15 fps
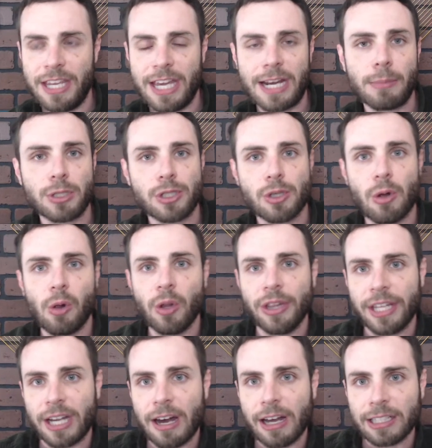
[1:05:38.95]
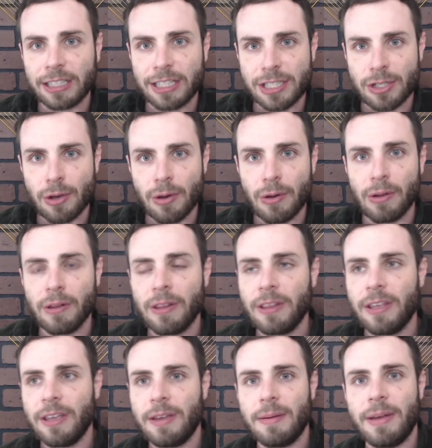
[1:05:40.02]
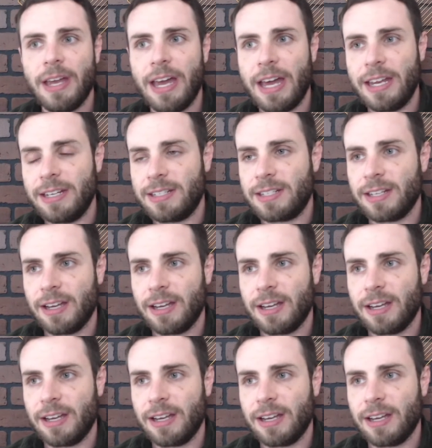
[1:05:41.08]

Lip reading: animal soul and the godly soul, and